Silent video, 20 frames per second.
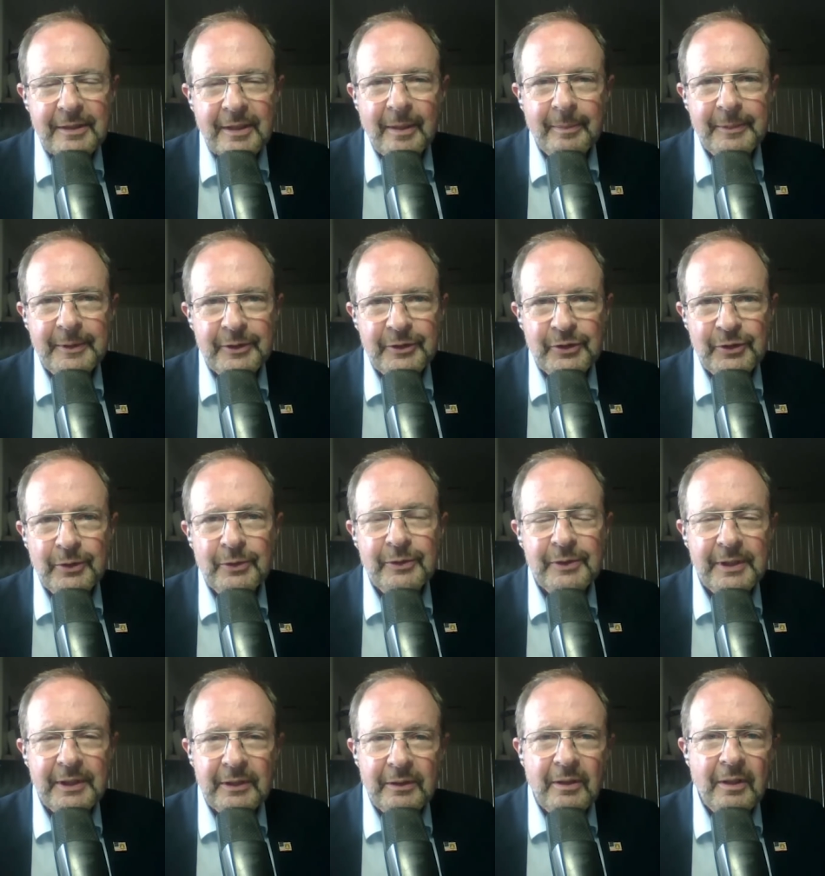companies
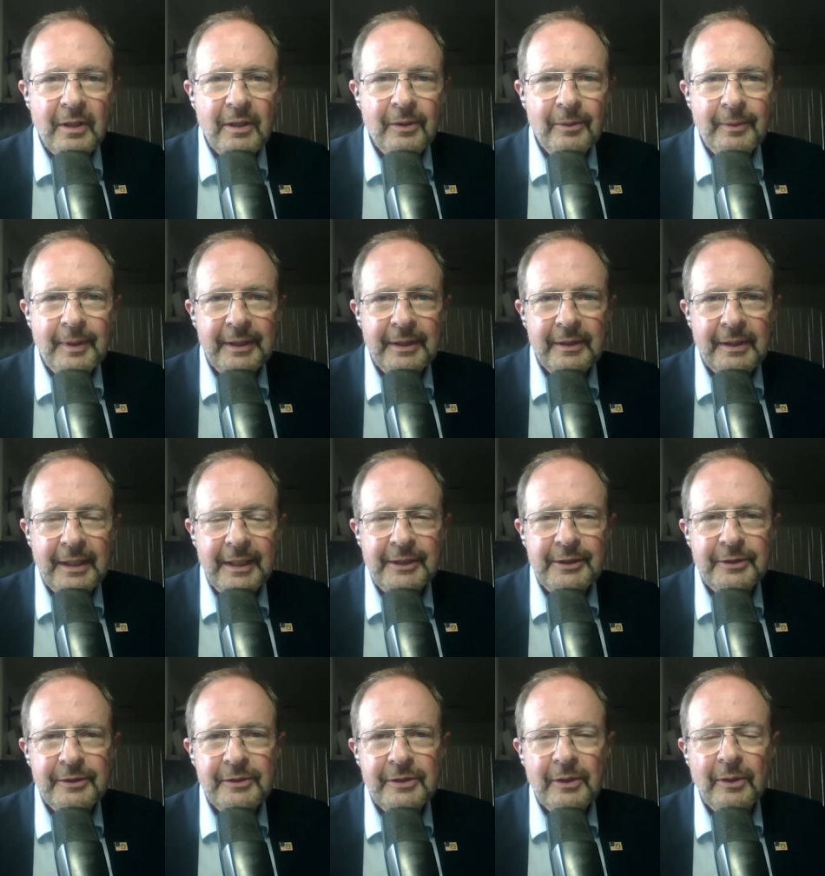using law or
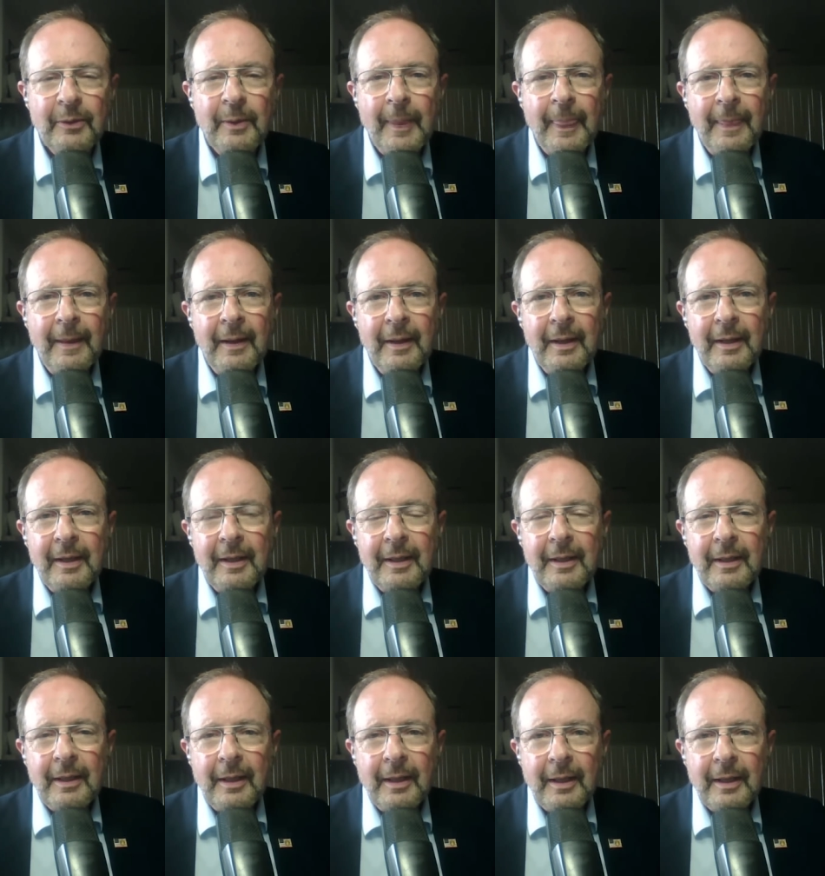regulation. So
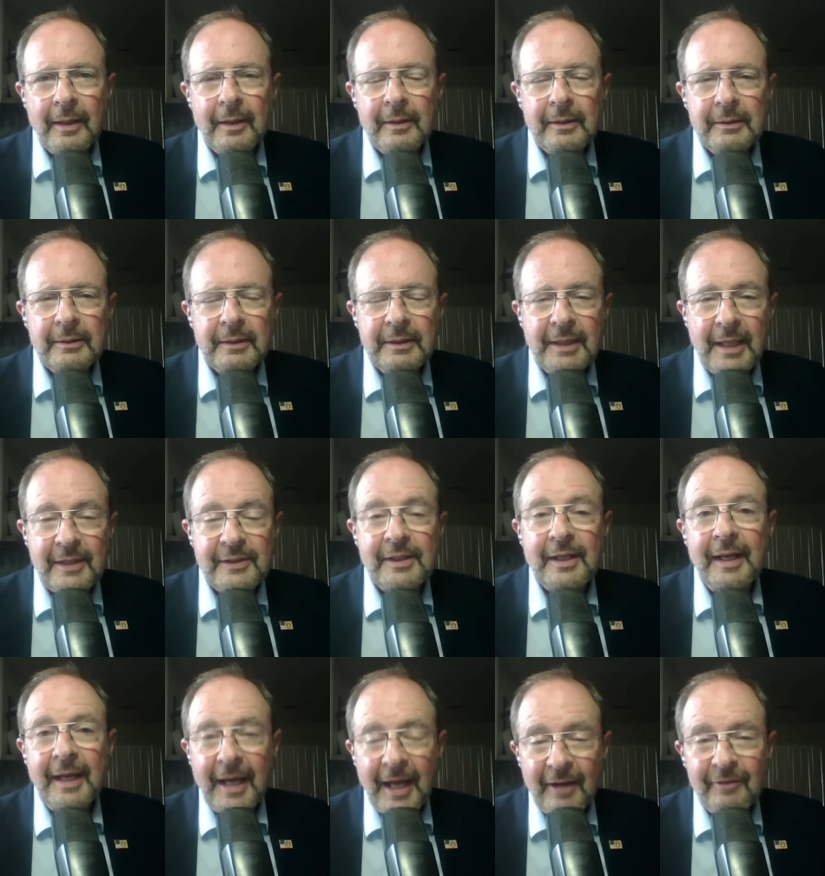yes,
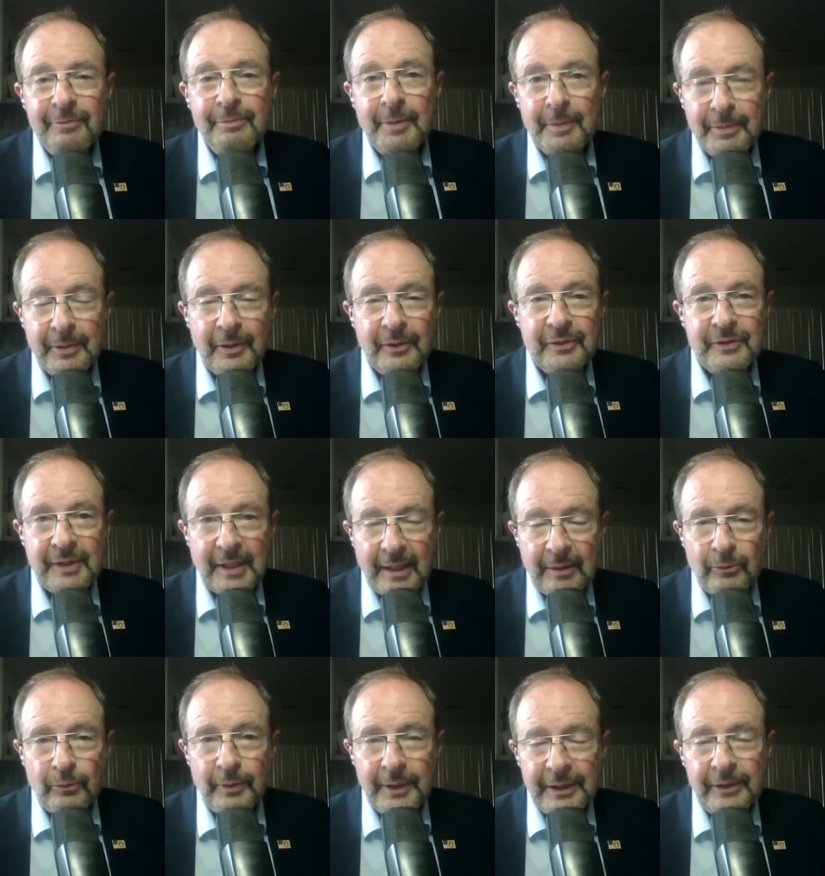I have proposed
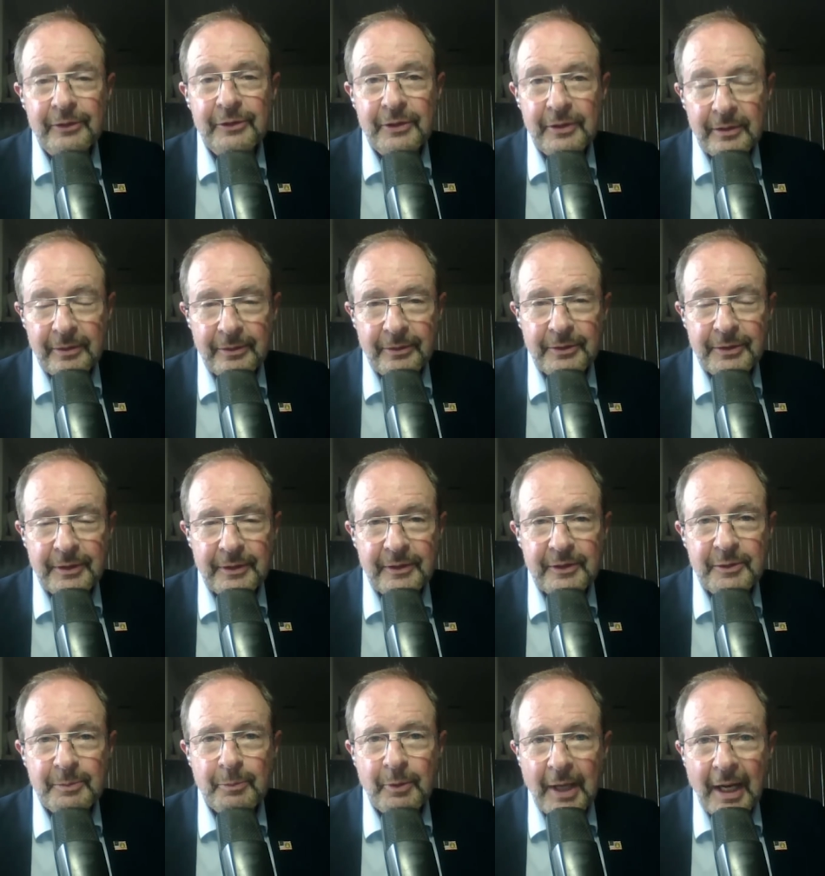real
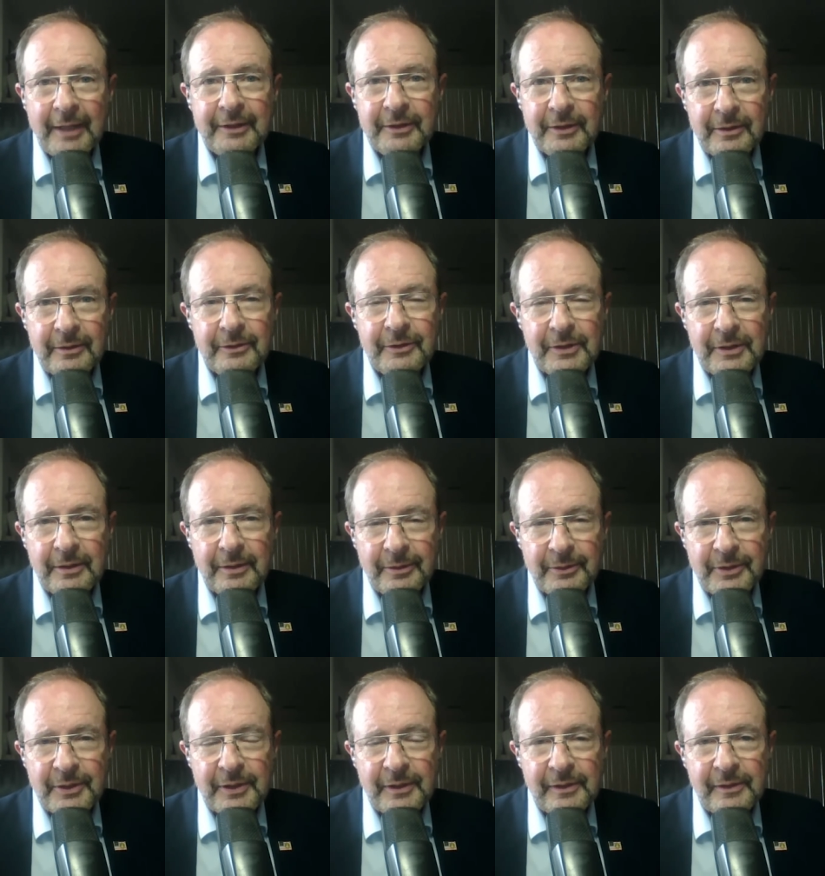solutions, practical
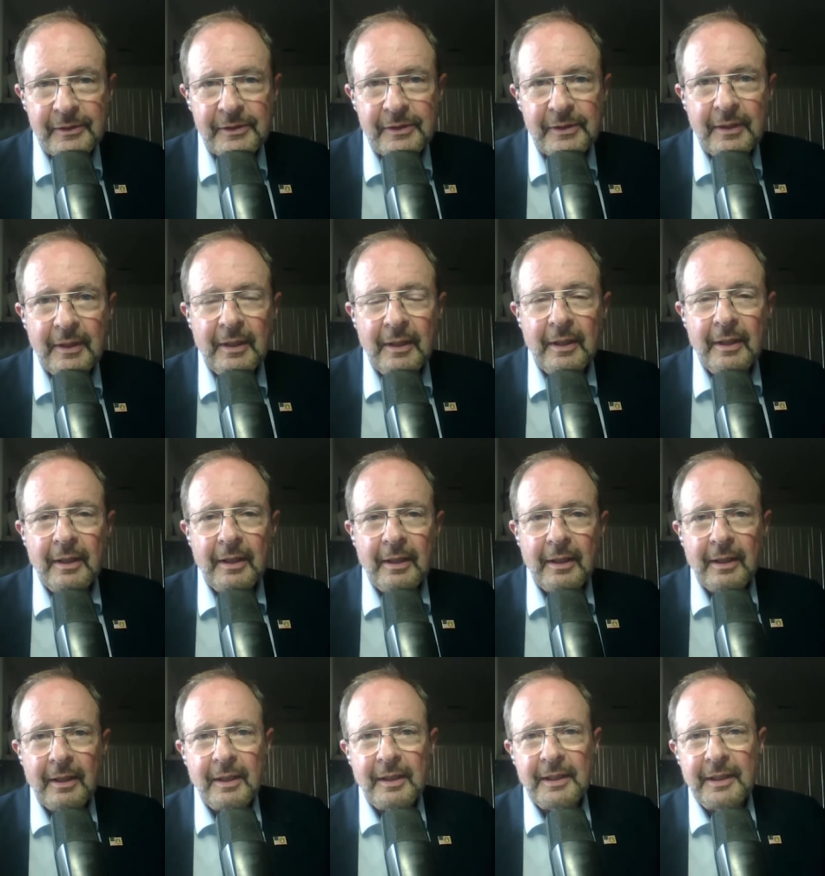solutions.
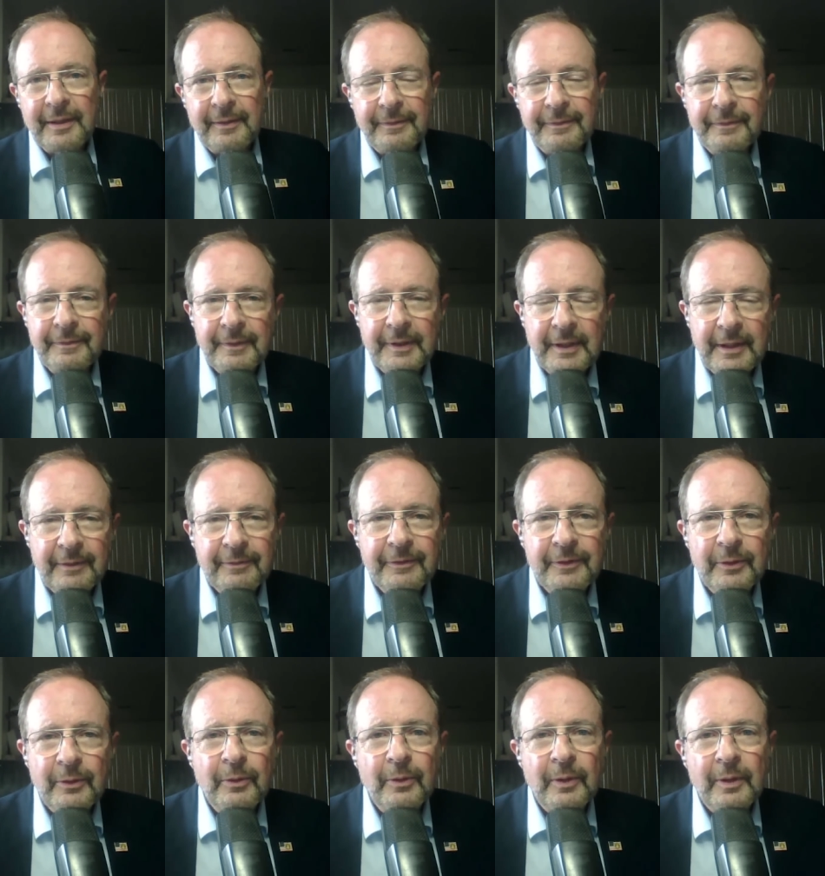
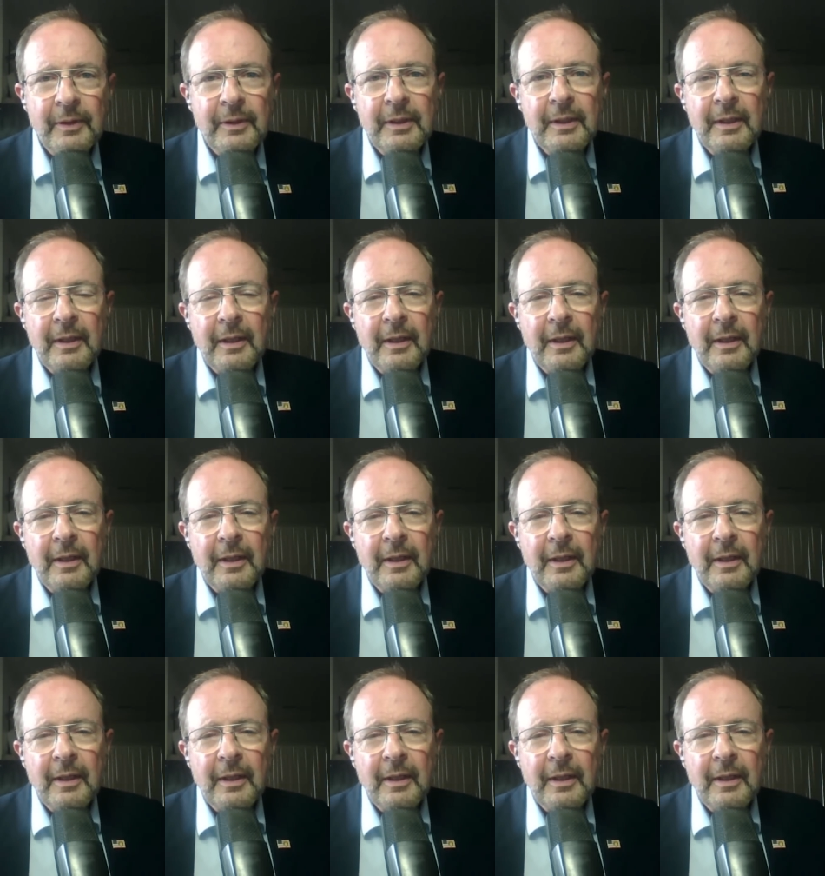If your